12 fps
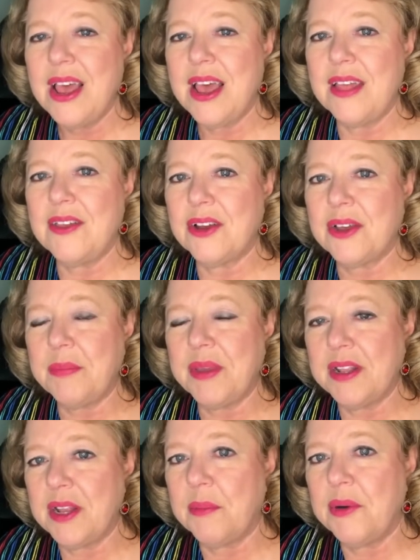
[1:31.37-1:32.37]
And there could be
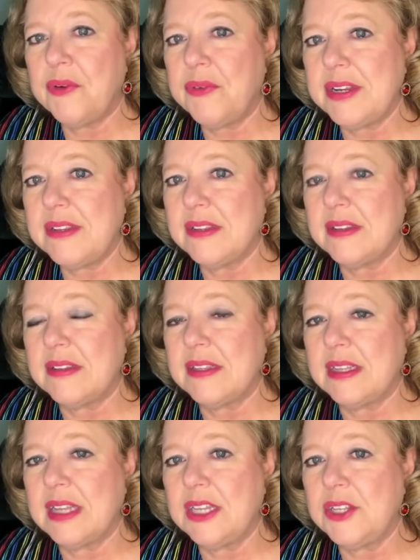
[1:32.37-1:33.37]
a number of reasons
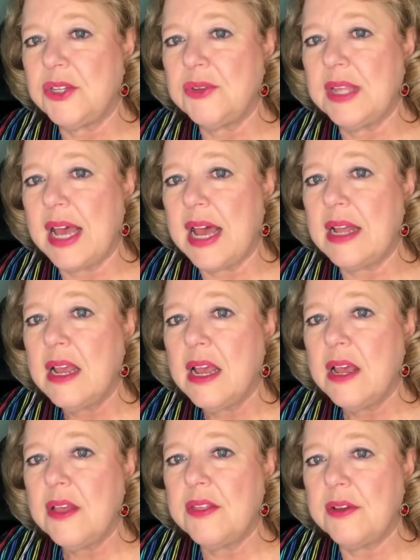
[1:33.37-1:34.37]
that they do that.
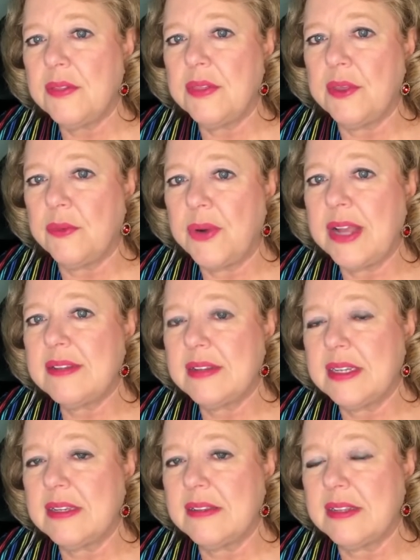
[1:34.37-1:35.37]
The
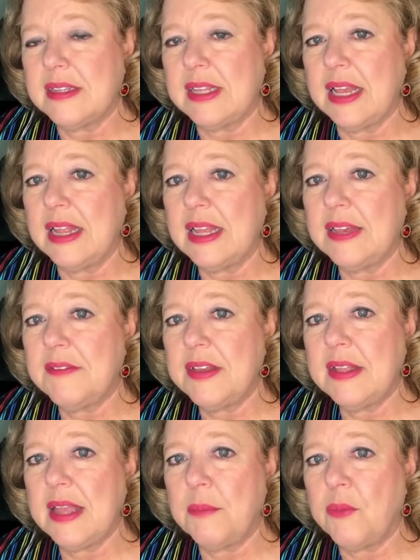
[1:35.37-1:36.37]
residence that they live
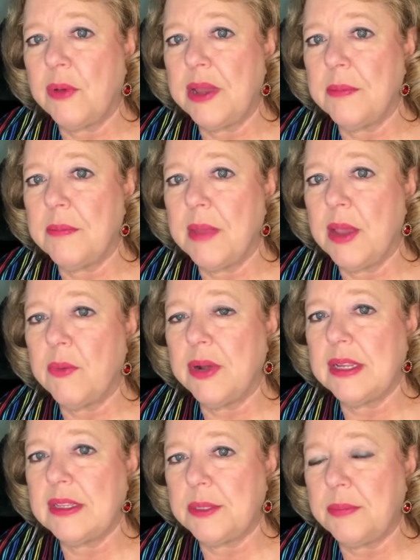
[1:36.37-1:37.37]
in, they may
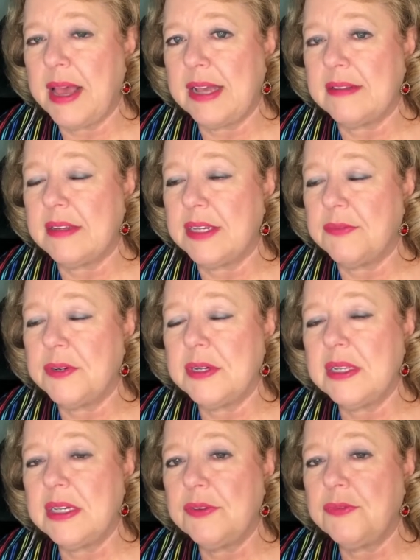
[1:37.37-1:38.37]
want it to pass
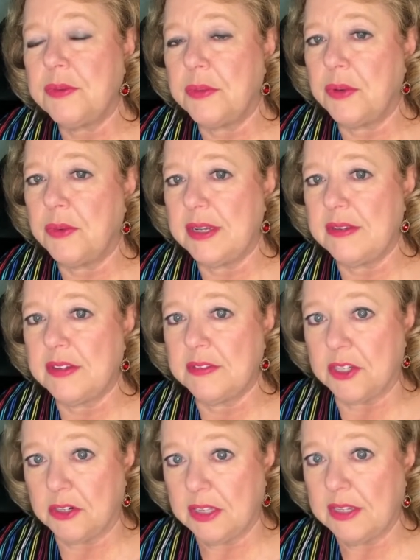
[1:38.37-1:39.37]
differently from the rest of
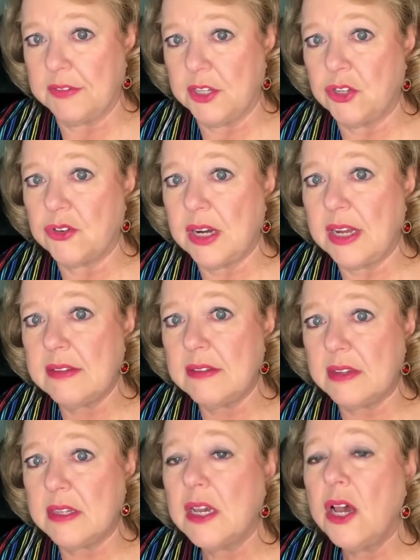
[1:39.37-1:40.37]
their living
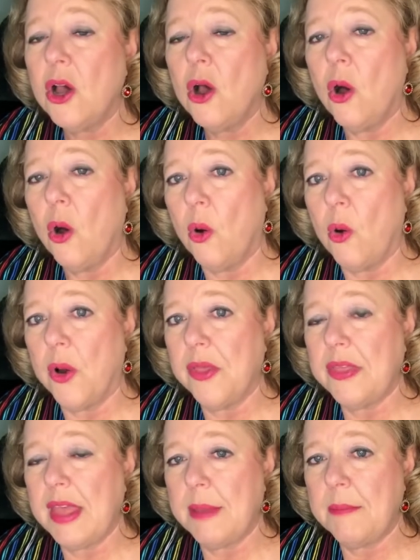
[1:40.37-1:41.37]
trust, or
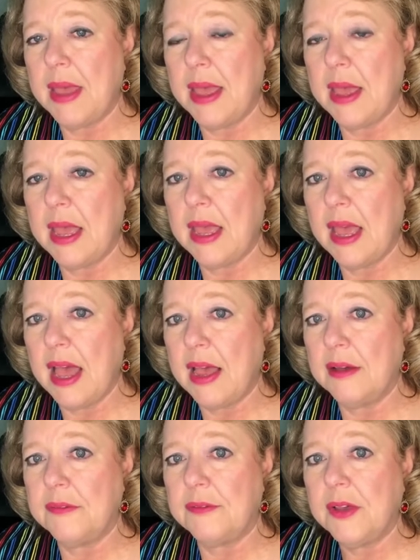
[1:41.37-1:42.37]
they may
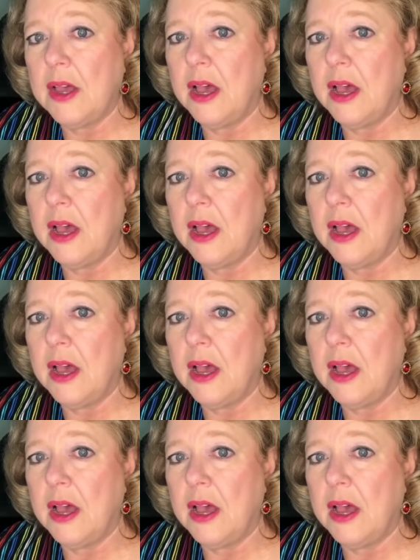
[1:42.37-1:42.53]
have